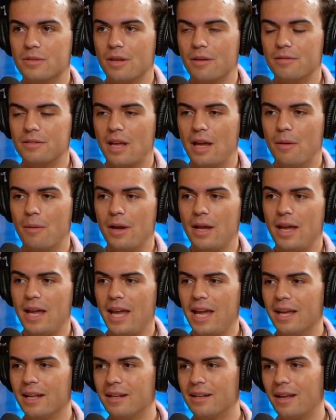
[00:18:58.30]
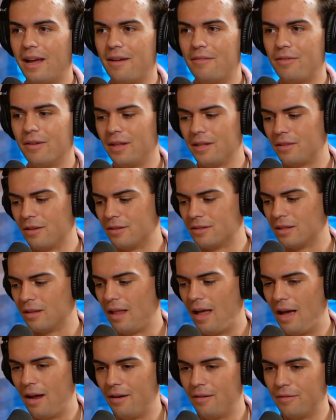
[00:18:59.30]
themselves that way. And I feel like there's a
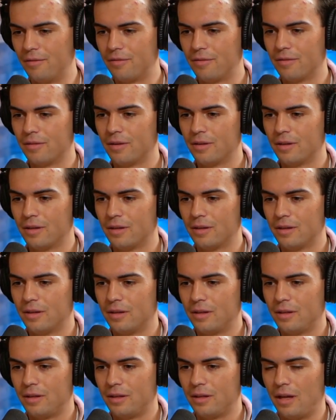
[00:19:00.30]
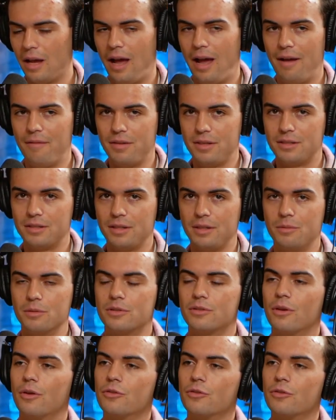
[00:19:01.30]
lot of obviously with